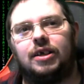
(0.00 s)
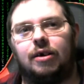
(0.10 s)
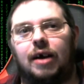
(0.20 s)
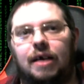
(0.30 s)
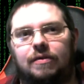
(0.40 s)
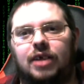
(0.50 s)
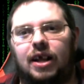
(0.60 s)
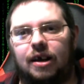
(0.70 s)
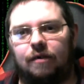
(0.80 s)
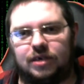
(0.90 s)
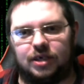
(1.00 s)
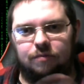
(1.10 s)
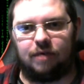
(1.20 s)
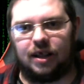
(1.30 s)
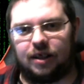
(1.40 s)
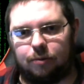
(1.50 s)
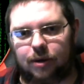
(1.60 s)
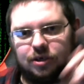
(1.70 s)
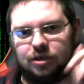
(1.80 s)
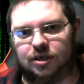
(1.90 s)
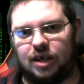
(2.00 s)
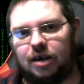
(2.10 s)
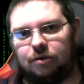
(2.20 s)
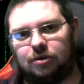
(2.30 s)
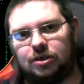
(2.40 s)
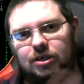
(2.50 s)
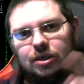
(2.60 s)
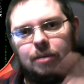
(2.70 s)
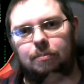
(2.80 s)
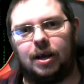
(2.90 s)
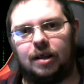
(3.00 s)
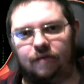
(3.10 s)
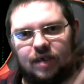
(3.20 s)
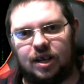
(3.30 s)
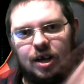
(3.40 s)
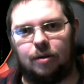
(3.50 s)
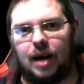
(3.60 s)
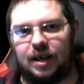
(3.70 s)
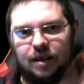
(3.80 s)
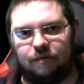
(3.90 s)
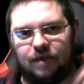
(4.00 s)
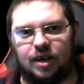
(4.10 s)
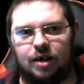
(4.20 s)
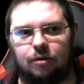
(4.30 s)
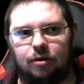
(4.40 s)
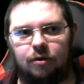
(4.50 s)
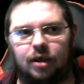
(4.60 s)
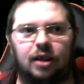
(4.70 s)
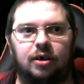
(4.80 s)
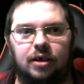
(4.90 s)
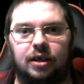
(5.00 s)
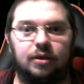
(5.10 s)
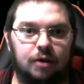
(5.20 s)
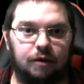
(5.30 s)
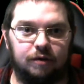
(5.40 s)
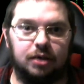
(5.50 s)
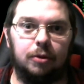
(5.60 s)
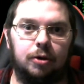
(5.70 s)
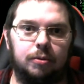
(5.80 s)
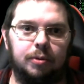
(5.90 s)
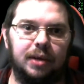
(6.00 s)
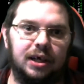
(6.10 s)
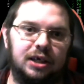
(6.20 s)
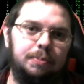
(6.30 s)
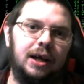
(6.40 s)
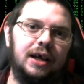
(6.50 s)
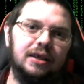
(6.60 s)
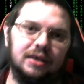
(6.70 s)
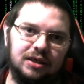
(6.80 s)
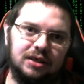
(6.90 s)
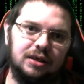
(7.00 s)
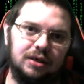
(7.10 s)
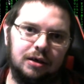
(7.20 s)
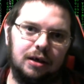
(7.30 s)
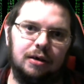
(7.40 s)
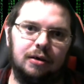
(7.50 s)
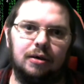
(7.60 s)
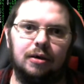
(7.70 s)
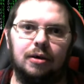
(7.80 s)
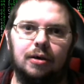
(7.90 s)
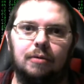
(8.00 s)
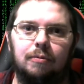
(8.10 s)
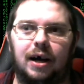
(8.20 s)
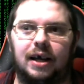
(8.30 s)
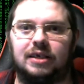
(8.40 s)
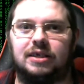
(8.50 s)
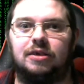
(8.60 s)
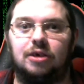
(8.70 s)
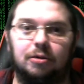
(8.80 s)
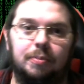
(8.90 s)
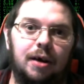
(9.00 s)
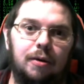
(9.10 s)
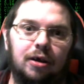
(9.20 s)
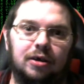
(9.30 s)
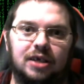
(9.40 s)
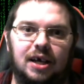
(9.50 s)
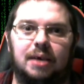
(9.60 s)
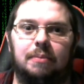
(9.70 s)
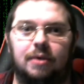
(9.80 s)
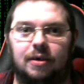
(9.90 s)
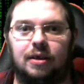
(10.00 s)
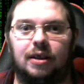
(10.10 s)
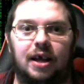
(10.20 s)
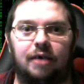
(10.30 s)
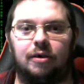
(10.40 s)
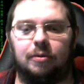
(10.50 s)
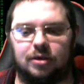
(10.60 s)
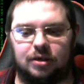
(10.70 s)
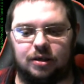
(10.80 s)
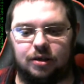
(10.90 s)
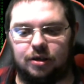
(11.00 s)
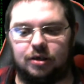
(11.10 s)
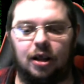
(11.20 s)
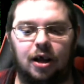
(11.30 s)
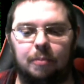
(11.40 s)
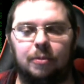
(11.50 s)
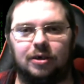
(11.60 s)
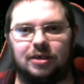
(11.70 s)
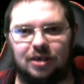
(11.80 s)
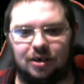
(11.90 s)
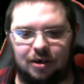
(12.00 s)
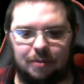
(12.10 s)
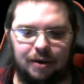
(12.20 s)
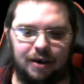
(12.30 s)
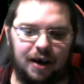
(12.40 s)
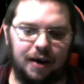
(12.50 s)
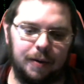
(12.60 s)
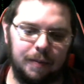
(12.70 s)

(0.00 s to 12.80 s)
I have to obviously write the questions out, make the video, edit the video, all that lot, and obviously more will be explained why it's going to be a long time later on, because there's a lot more to talk about here.